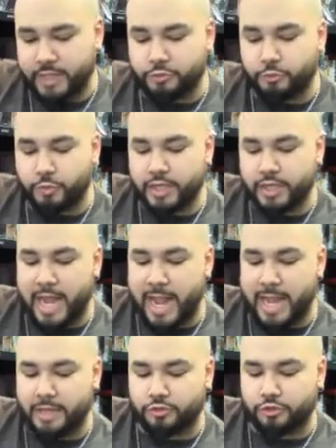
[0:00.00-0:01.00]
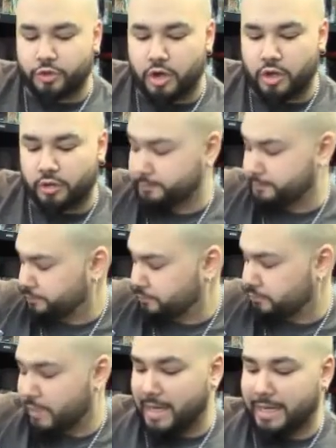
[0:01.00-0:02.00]
it's written and drawn
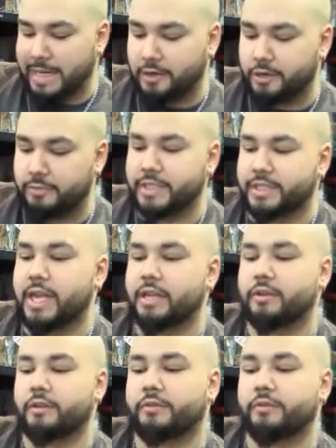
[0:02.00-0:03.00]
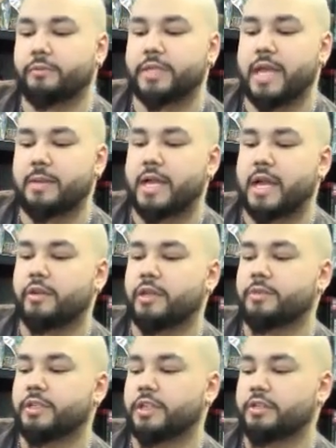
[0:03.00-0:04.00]
by Larime Taylor from Top Cow
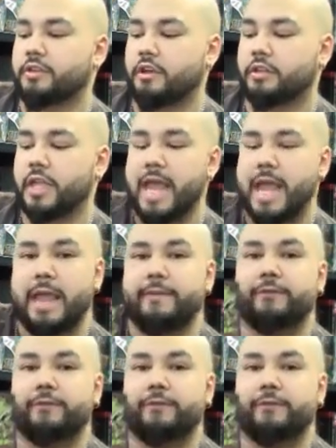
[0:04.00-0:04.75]
Image. It's called A